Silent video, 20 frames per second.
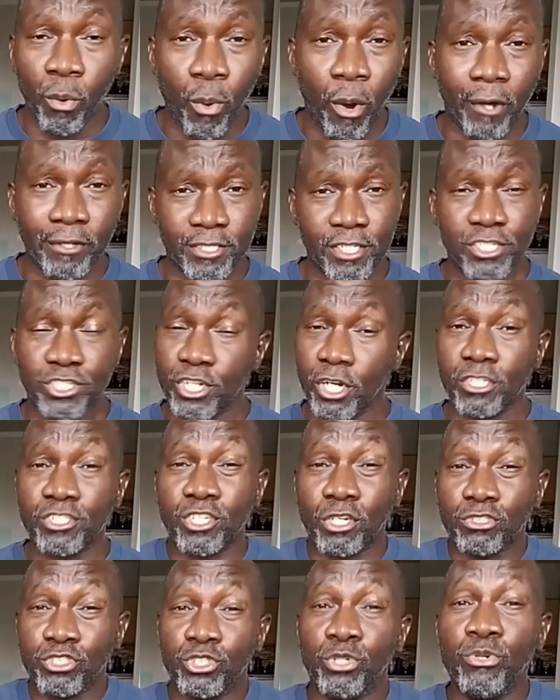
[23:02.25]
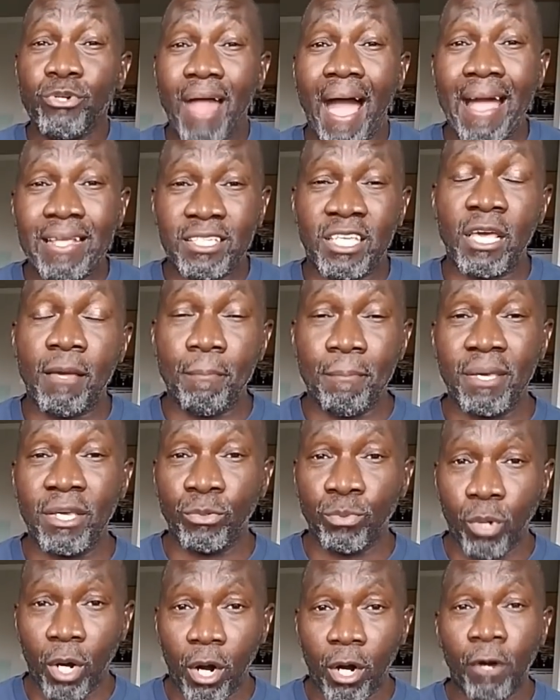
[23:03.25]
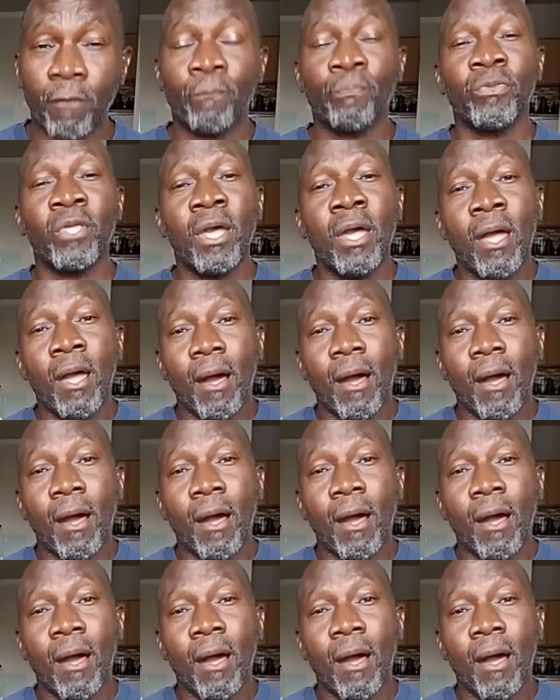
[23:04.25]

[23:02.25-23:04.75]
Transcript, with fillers: four walls of the church, so do not get me wrong.